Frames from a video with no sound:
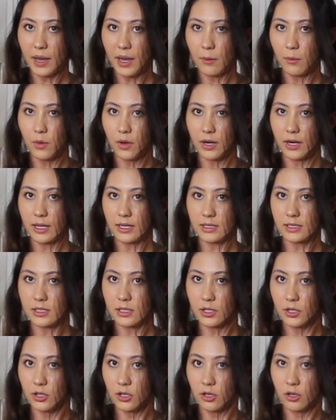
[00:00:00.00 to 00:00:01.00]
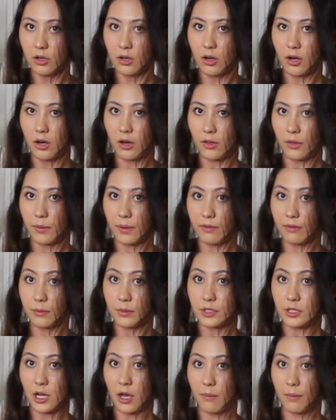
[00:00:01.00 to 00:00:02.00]
I want it to curl all the way from
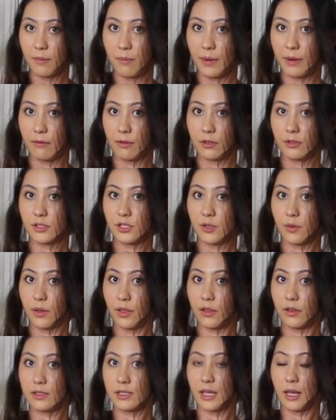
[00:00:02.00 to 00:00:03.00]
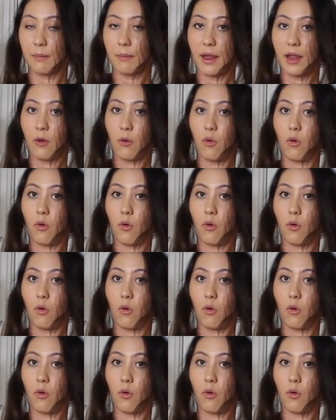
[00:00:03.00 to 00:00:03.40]
the top of my root so it looks like my